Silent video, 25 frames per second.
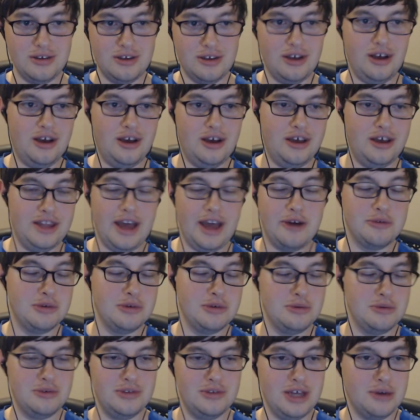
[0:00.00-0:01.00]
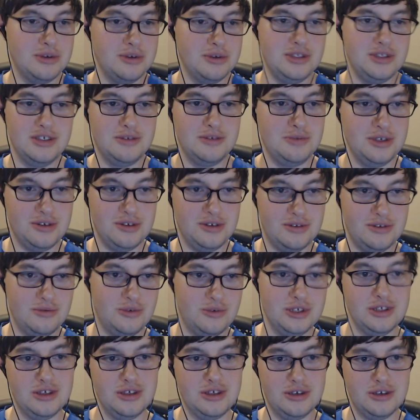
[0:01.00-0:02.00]
And that would just be
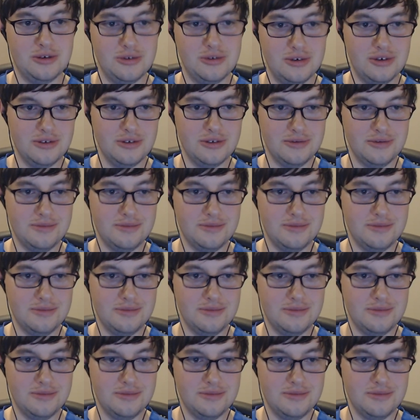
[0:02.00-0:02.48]
really cool.